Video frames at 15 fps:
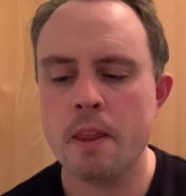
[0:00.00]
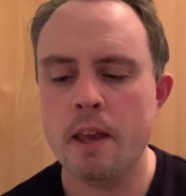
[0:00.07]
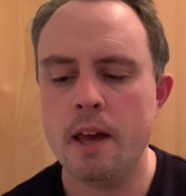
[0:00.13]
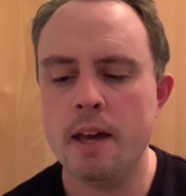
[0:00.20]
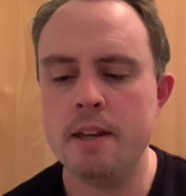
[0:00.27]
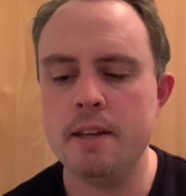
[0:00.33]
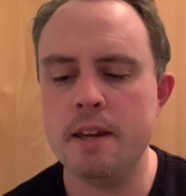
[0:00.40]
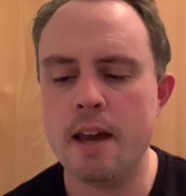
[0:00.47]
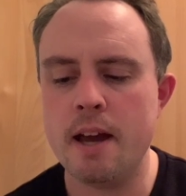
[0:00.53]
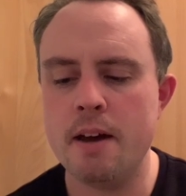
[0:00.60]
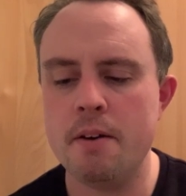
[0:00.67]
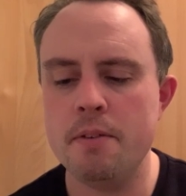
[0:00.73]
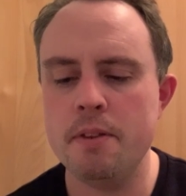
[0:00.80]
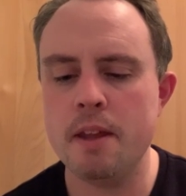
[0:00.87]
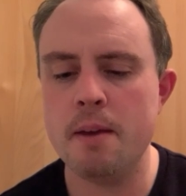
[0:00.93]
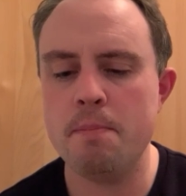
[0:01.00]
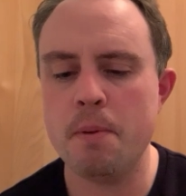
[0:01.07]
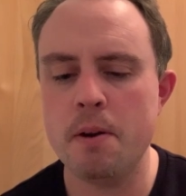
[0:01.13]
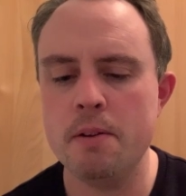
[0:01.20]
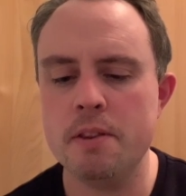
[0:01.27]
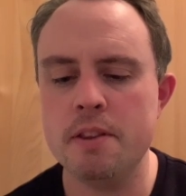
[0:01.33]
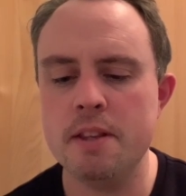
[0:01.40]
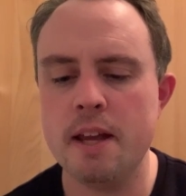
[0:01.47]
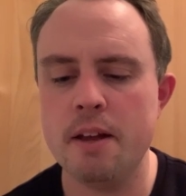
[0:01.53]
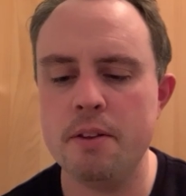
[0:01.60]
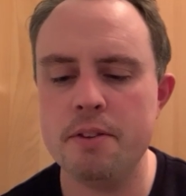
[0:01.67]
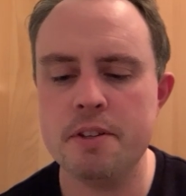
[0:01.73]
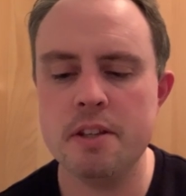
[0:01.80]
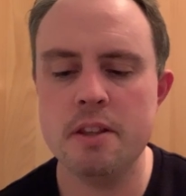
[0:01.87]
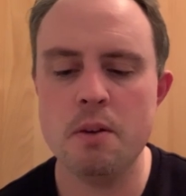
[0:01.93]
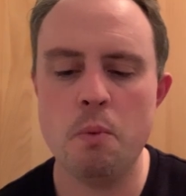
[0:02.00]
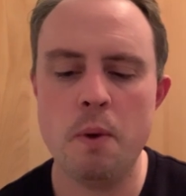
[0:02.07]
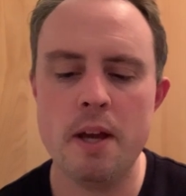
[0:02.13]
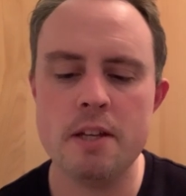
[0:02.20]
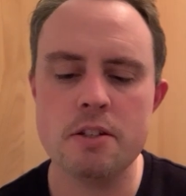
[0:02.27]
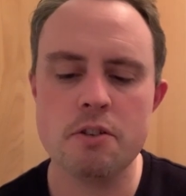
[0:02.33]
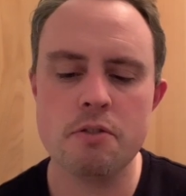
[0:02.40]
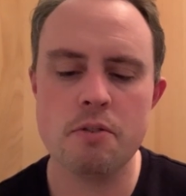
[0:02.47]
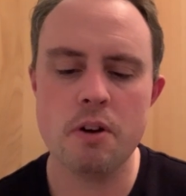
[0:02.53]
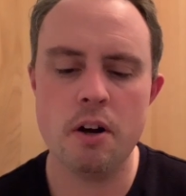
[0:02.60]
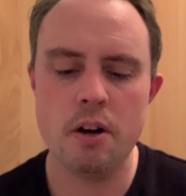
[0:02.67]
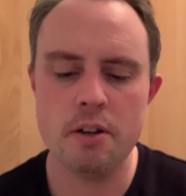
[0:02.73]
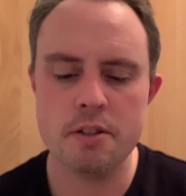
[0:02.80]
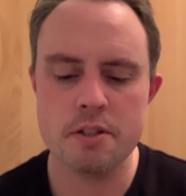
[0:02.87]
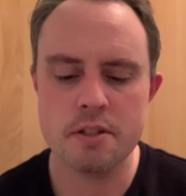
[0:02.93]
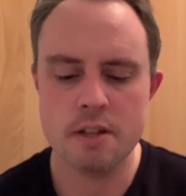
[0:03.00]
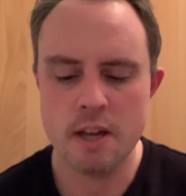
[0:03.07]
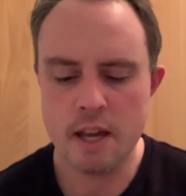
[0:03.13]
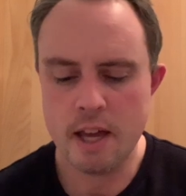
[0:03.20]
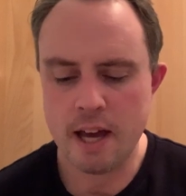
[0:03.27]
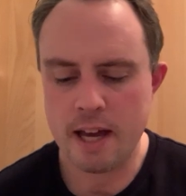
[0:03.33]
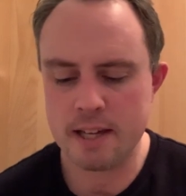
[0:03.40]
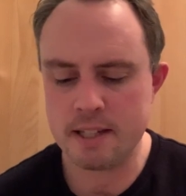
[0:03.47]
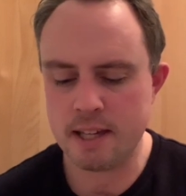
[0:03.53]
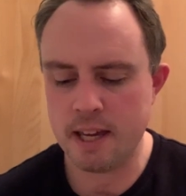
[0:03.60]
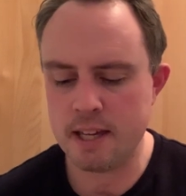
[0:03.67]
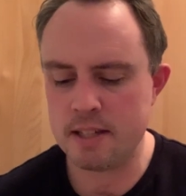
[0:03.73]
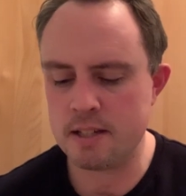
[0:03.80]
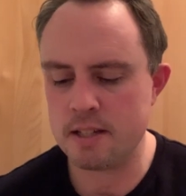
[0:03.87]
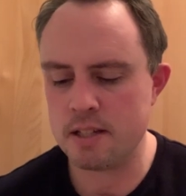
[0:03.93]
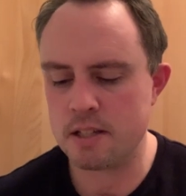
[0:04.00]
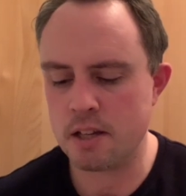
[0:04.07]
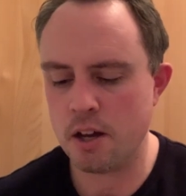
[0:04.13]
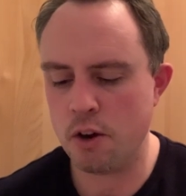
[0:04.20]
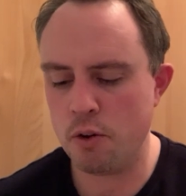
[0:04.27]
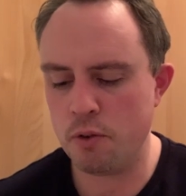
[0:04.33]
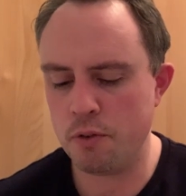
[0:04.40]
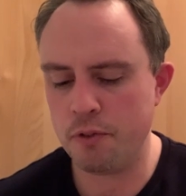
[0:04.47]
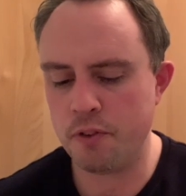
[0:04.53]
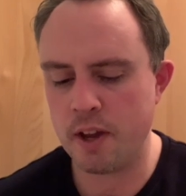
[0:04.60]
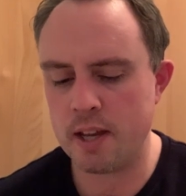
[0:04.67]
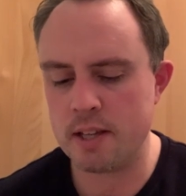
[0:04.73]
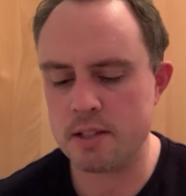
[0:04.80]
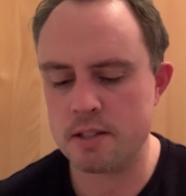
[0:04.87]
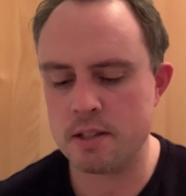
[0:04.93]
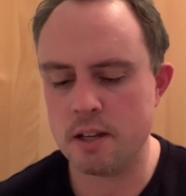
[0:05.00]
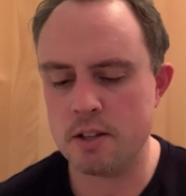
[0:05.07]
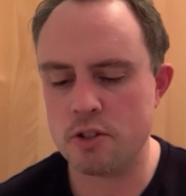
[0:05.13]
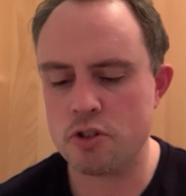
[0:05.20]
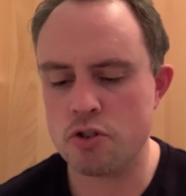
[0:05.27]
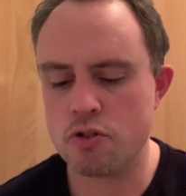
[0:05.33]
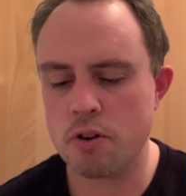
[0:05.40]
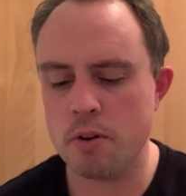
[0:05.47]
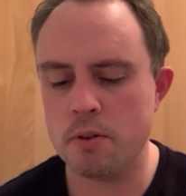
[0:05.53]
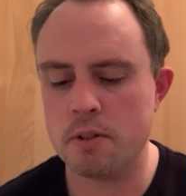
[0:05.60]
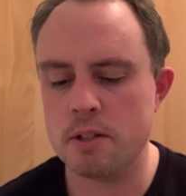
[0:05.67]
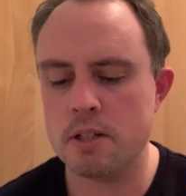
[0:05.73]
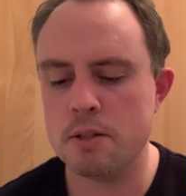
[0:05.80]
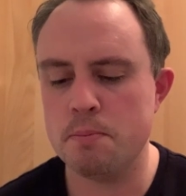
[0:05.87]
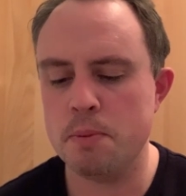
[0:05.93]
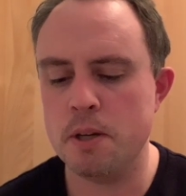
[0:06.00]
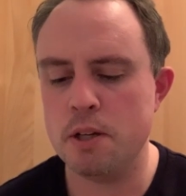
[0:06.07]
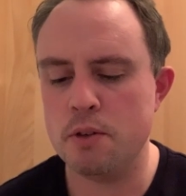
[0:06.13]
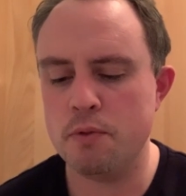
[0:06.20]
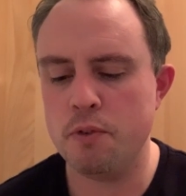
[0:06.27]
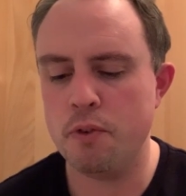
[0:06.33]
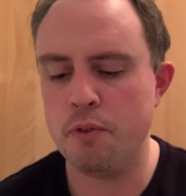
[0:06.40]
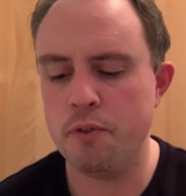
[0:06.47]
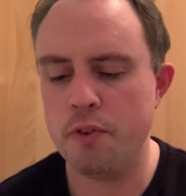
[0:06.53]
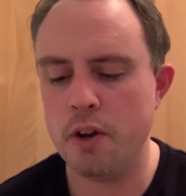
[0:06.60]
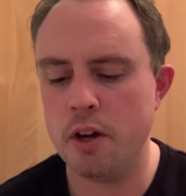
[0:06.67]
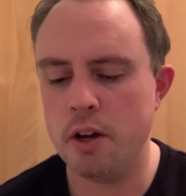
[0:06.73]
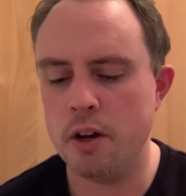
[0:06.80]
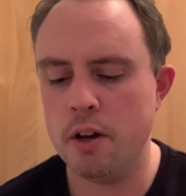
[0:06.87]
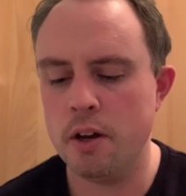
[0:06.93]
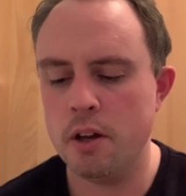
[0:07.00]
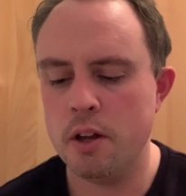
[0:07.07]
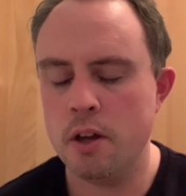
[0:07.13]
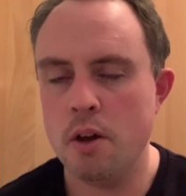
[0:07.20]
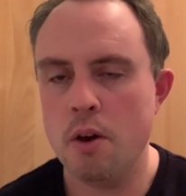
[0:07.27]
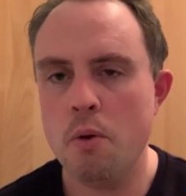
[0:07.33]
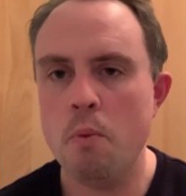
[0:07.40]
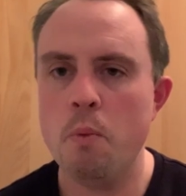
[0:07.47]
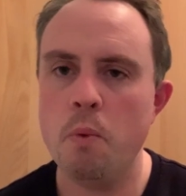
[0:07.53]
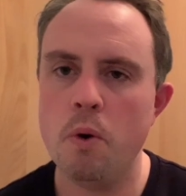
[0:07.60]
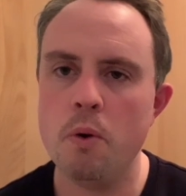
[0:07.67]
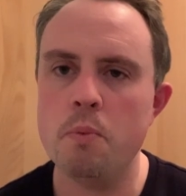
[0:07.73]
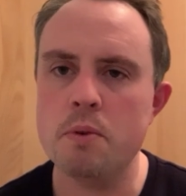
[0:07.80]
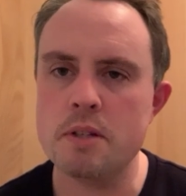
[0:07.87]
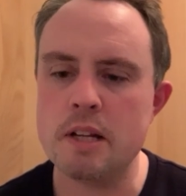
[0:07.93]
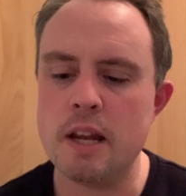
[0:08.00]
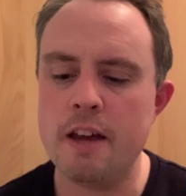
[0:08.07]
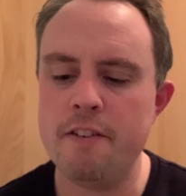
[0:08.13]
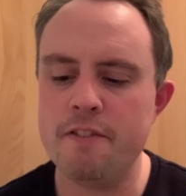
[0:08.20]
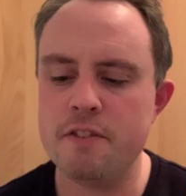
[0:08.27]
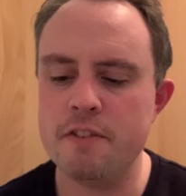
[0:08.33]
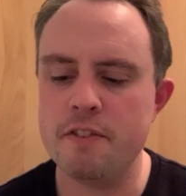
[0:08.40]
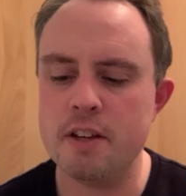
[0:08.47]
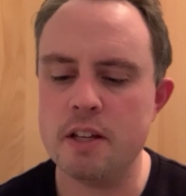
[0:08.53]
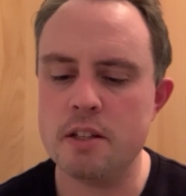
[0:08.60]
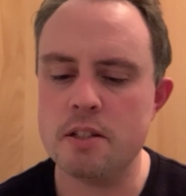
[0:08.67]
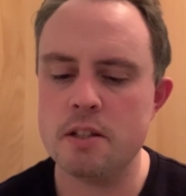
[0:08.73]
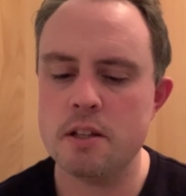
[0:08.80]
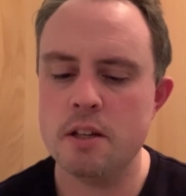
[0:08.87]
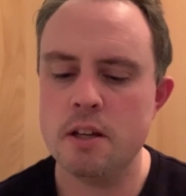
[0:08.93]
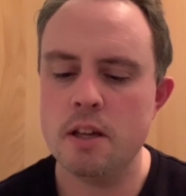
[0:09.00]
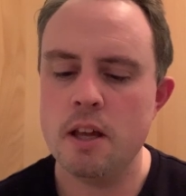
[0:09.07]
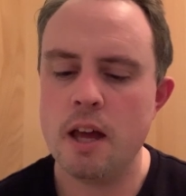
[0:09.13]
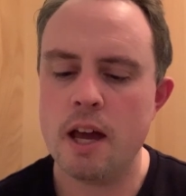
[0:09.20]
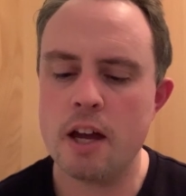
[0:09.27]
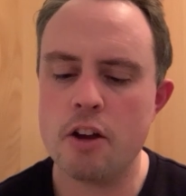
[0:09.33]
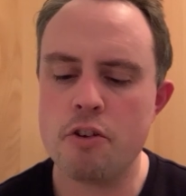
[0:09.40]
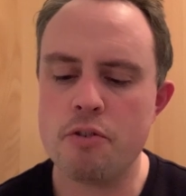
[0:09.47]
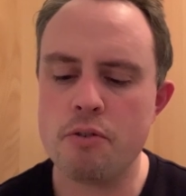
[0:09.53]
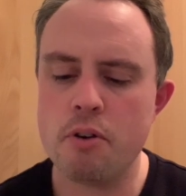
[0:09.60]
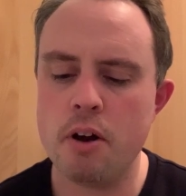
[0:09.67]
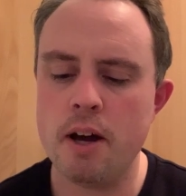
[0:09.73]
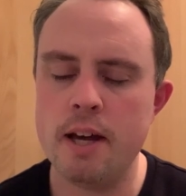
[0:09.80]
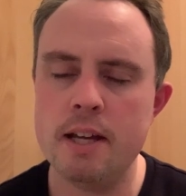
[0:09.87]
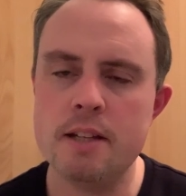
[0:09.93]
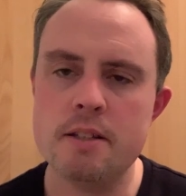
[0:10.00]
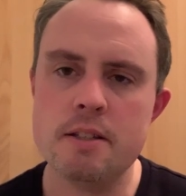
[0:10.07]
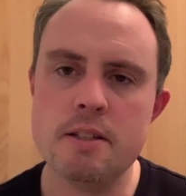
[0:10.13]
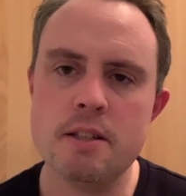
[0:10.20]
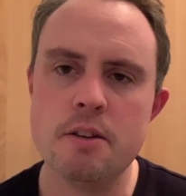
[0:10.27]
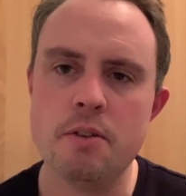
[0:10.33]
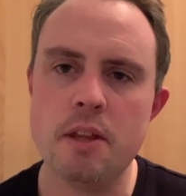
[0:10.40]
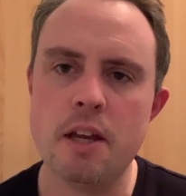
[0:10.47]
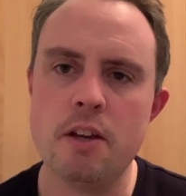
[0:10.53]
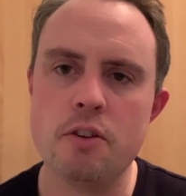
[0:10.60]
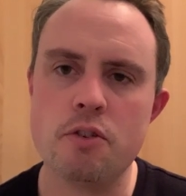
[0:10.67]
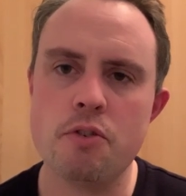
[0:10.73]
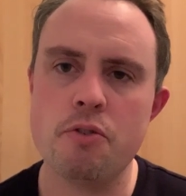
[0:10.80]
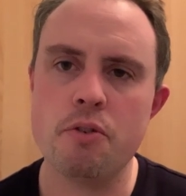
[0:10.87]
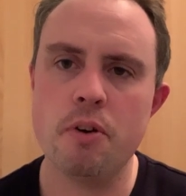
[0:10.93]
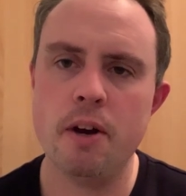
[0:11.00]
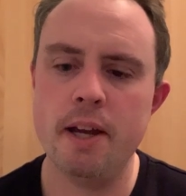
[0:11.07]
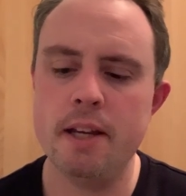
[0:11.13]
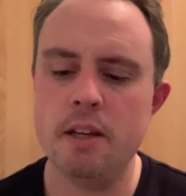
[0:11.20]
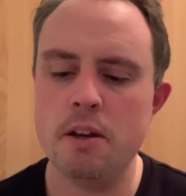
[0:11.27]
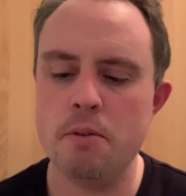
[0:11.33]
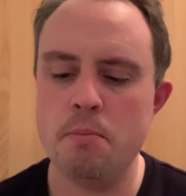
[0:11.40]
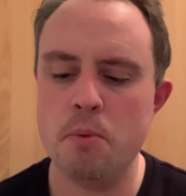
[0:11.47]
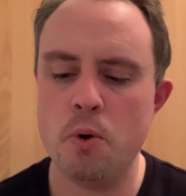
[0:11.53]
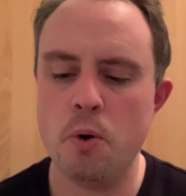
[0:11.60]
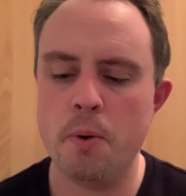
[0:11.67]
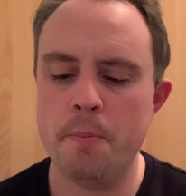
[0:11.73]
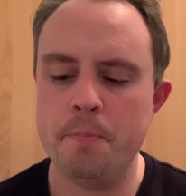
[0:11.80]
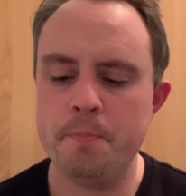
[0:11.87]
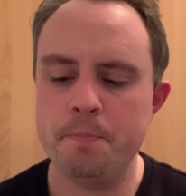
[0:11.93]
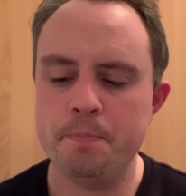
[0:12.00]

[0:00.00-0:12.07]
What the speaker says: And down they both knelt in the wet grass and kissed his cold face and stroked his beautiful fur, what was left of it, and cried till they could cry no more.